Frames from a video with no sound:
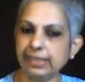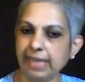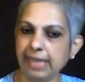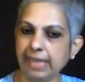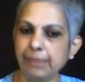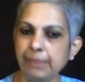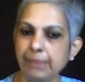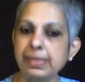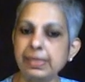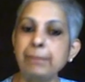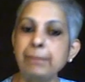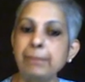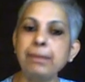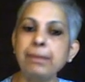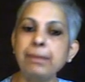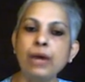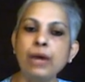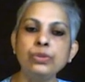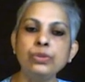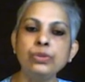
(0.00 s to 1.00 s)
dams
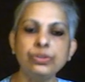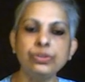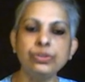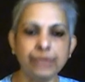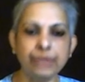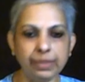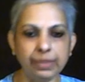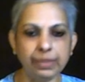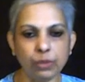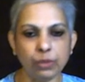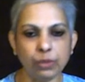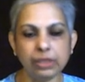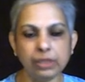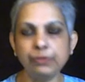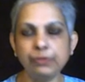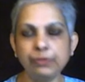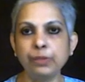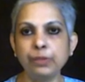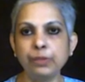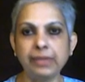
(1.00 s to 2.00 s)
impound
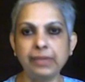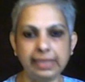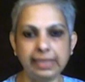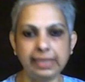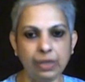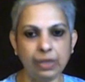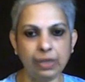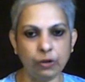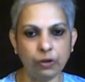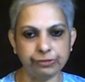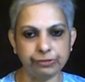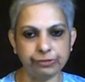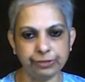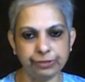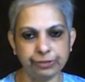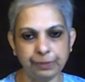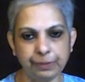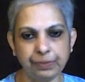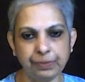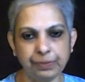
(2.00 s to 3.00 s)
rainwater from running
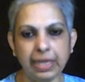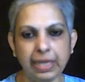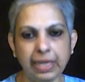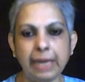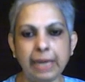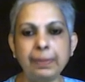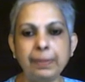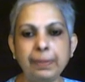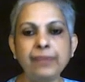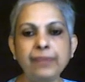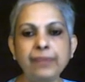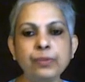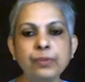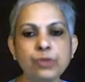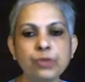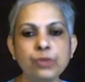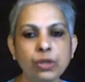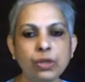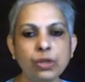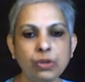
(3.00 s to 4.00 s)
off. Apart
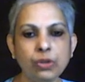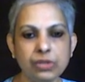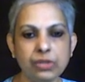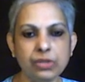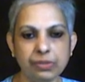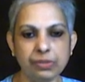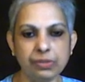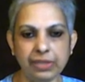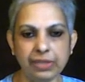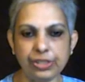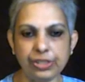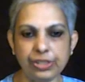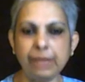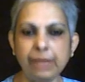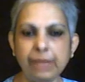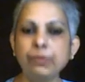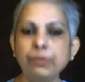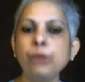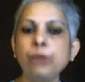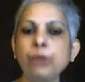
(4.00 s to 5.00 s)
from soil conservation,
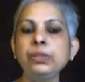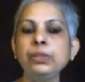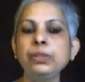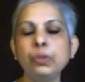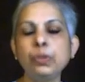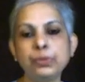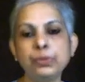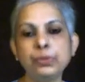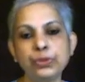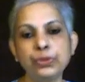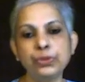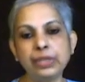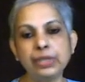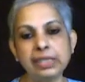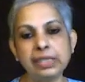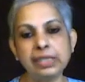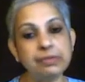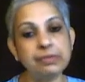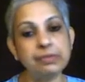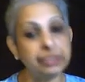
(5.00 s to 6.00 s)
employment
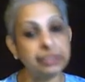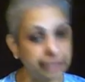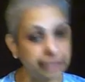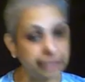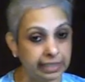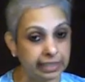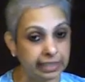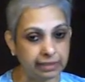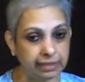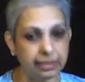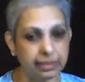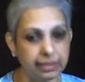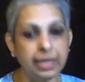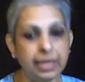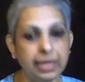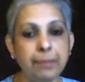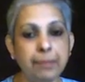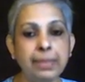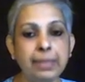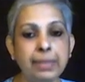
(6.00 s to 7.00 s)
opportunities were created.
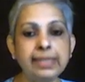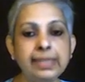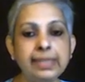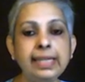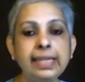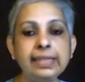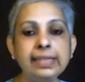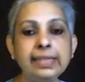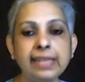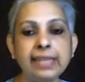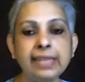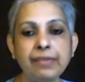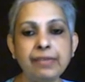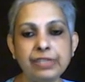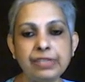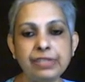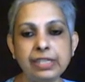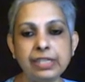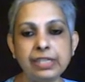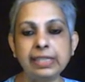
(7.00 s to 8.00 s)
Better healthcare
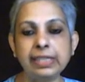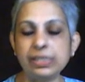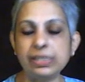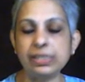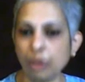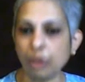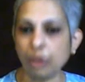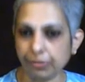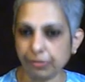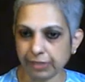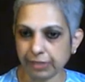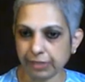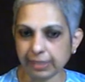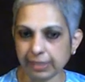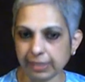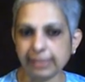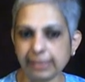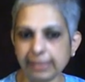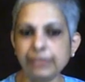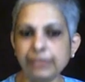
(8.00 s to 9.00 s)
facilities
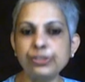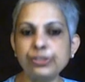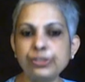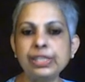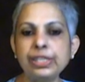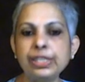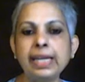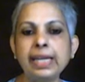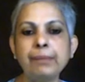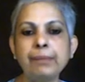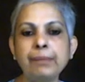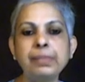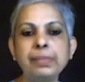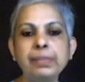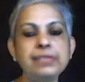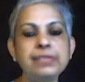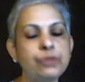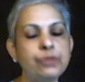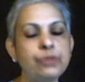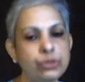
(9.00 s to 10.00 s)
offered. Literacy
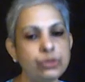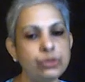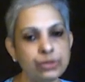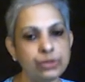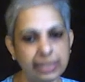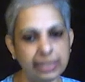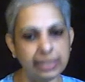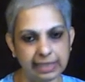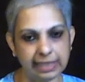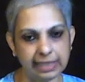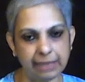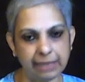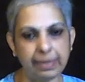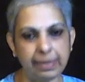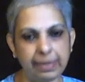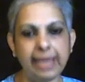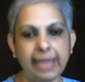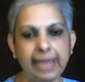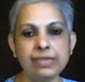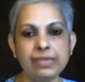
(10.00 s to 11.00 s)
campaigns were also taken
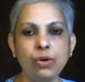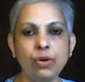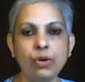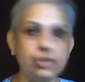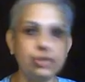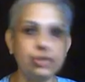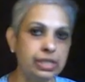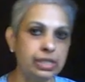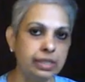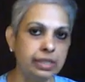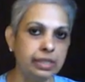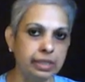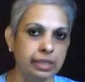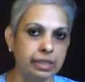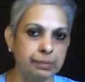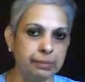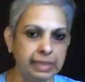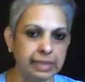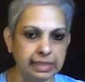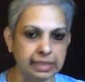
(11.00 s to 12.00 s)
up as
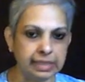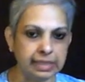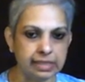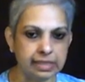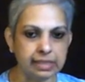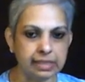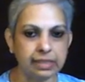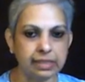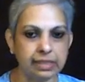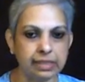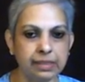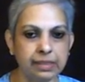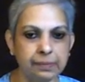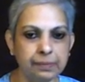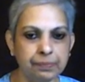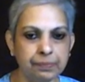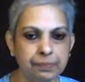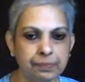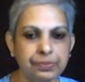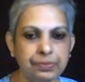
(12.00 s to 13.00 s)
auxiliary means.
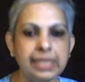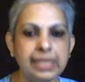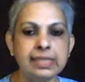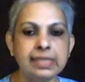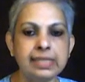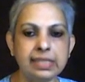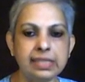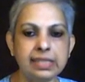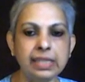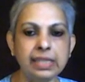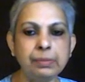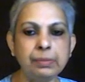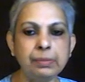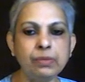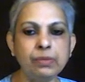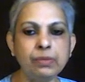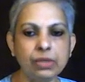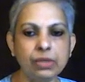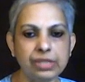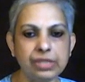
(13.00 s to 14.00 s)

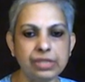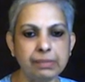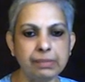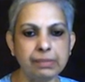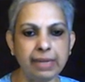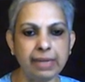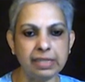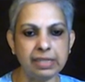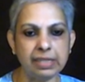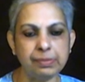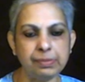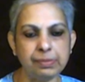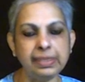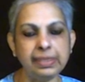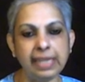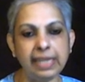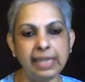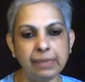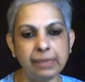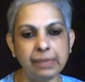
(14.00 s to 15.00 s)
Sustainable watershed
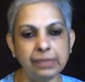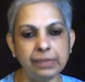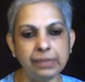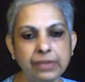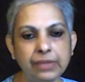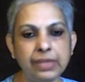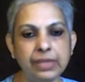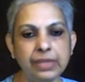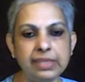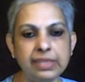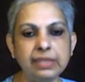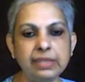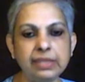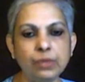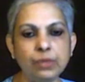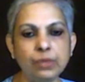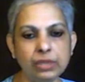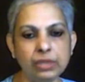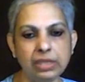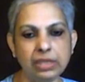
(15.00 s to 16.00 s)
management helped raising
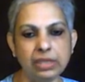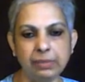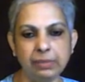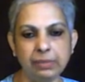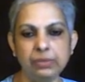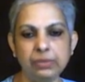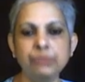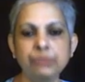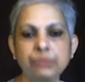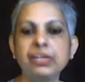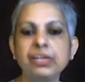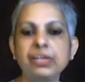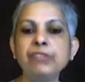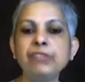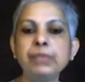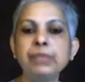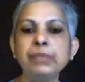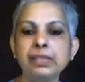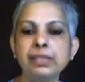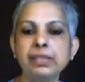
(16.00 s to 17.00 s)
the water table to
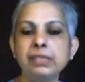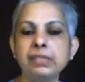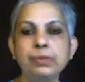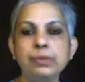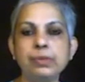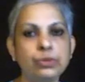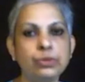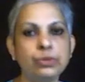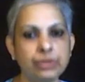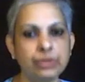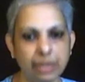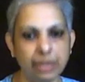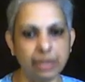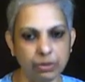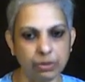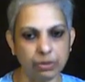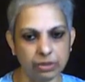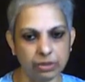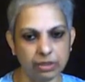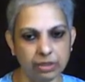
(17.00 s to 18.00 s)
5 meters below the
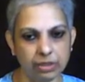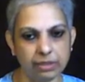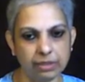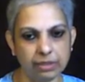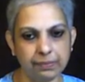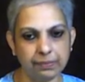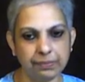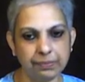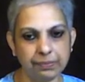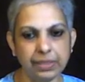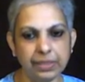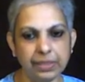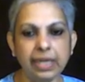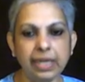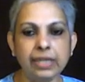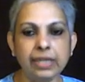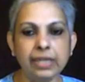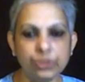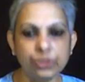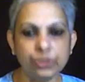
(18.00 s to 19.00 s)
ground.
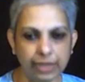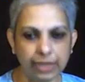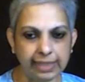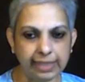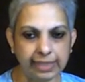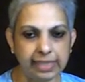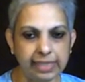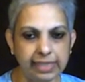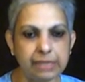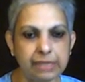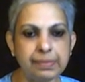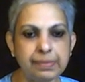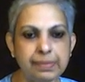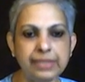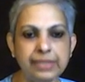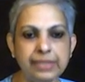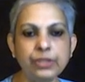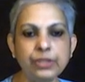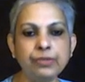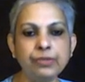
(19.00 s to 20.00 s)
Today, there is
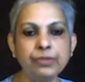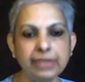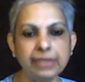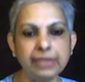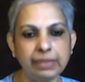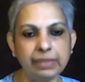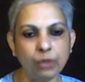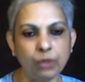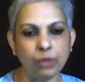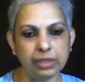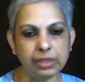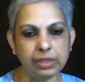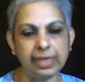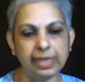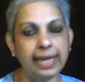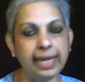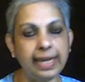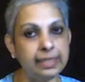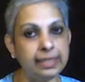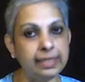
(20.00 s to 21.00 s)
plenty of clean
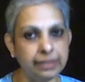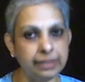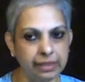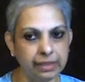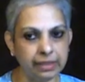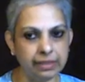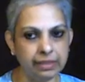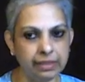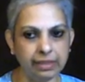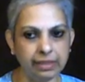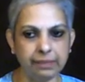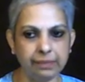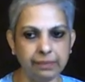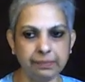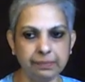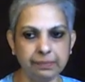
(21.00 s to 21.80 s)
water and greenery.